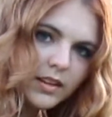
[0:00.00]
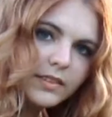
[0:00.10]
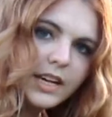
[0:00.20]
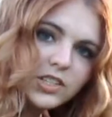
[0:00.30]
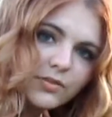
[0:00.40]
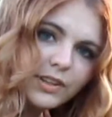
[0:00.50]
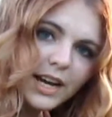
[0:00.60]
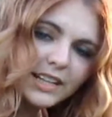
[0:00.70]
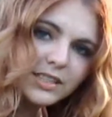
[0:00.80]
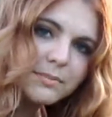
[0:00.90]
They should
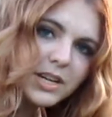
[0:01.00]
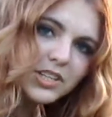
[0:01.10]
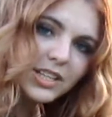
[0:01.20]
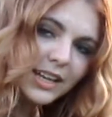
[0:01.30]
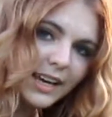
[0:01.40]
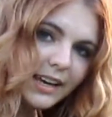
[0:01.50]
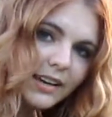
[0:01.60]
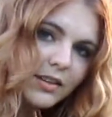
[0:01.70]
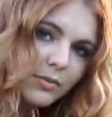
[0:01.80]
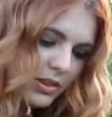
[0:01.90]
react immediately
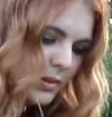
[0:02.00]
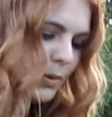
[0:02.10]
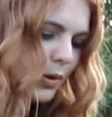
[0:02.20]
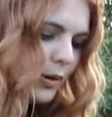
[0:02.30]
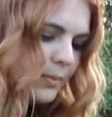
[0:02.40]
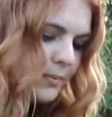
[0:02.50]
with the paw.